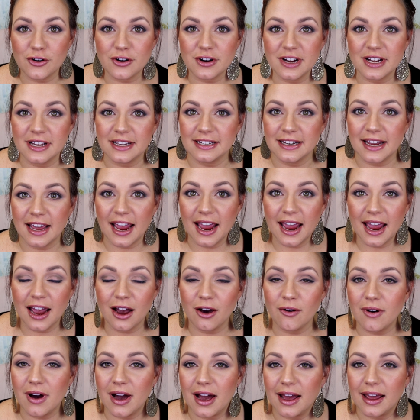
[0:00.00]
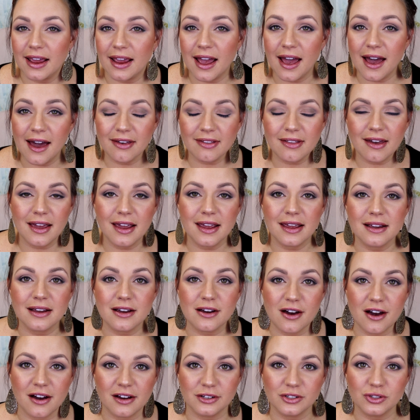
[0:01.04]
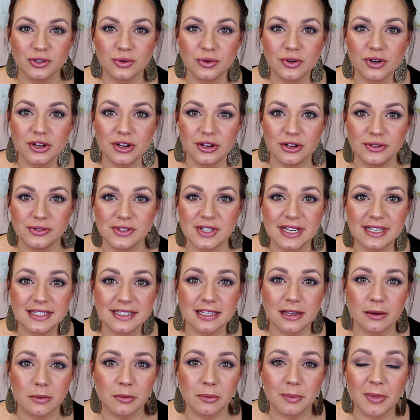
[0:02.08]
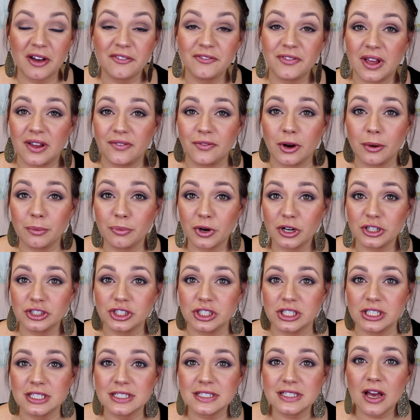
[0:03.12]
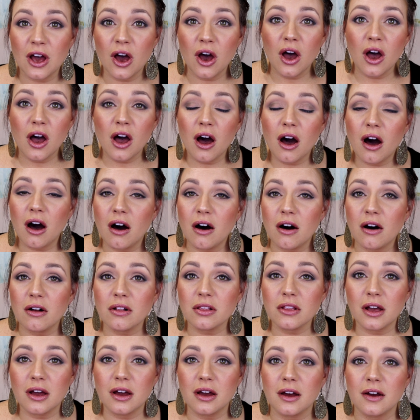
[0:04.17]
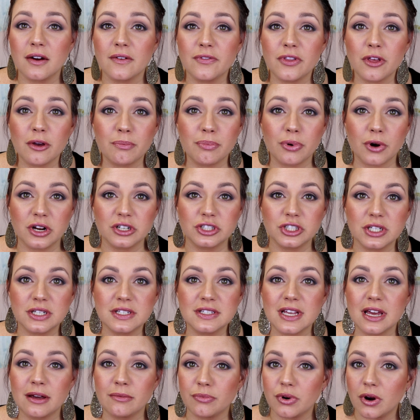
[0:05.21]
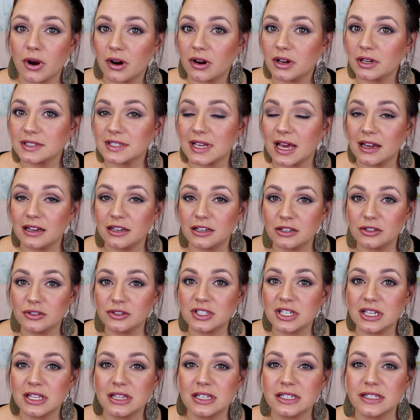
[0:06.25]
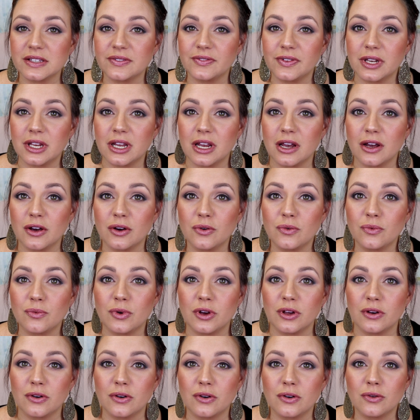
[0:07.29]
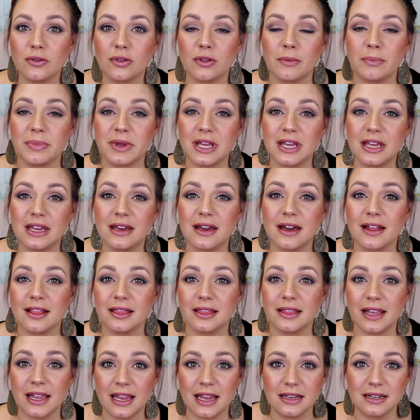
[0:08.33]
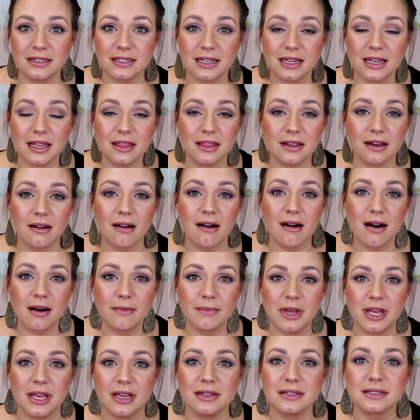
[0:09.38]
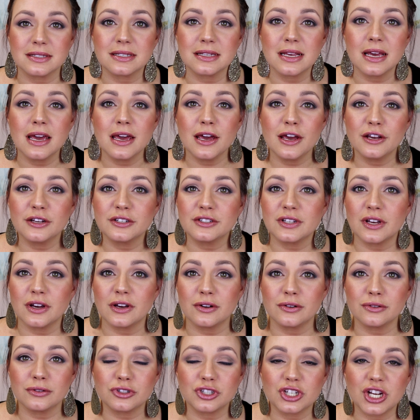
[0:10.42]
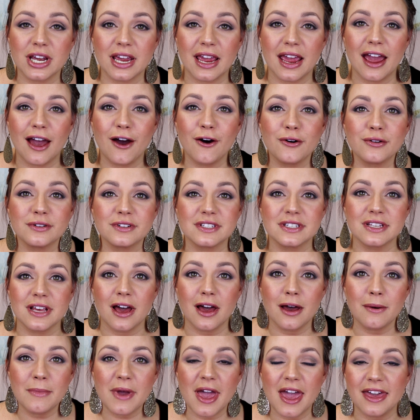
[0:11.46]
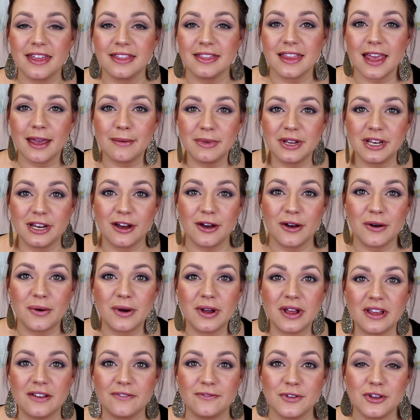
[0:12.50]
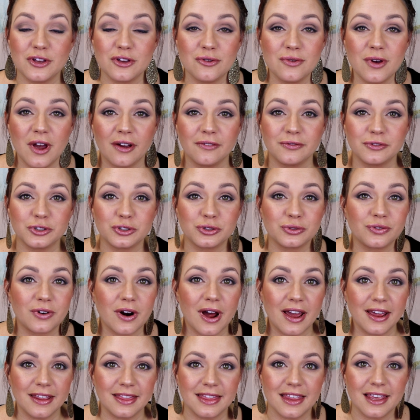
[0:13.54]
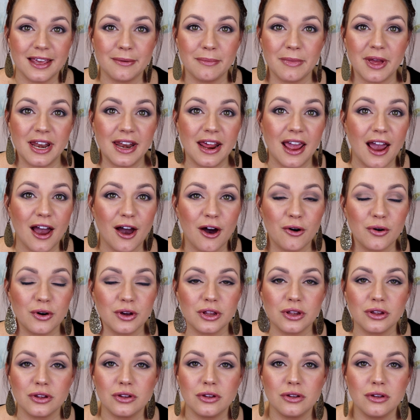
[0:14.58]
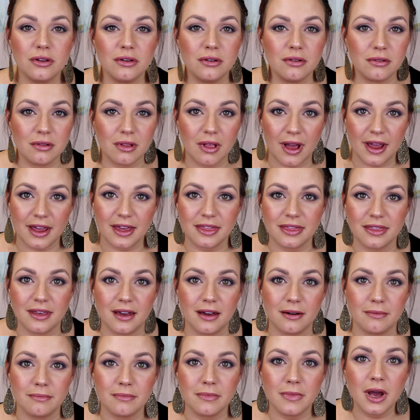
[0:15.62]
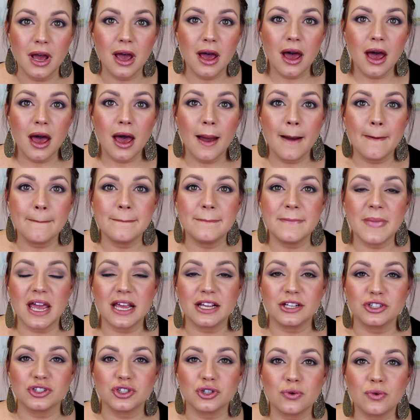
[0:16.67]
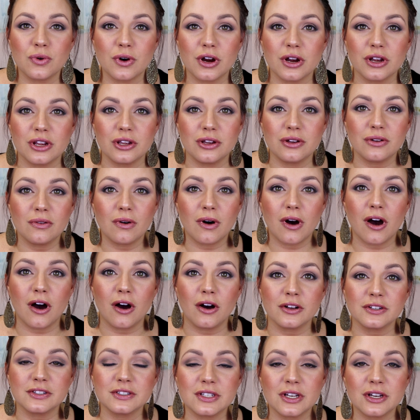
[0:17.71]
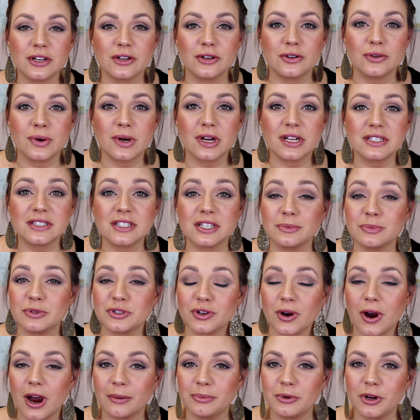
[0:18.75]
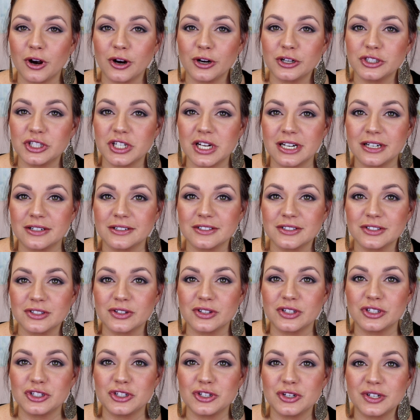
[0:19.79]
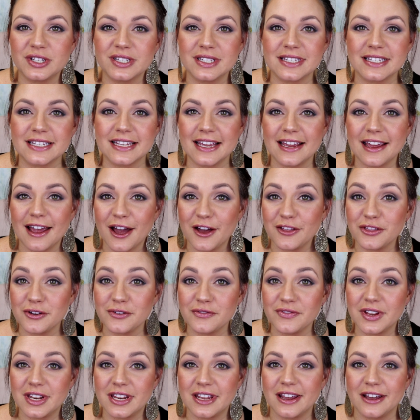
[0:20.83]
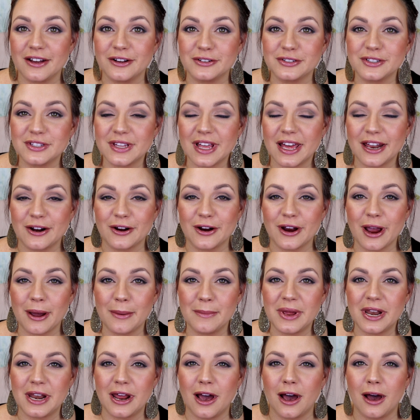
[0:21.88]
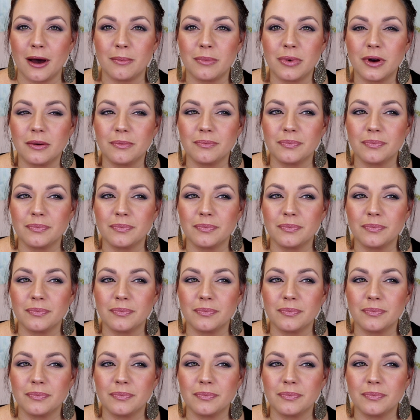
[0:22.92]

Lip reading: on how I highlight and contour using some of my favorite brushes. All of the brushes and products I used in this video will be linked in the comments. So check out some and let me know if you have tried them and how you like them. Make sure you also subscribe to our channel so that you can see other videos that are coming up.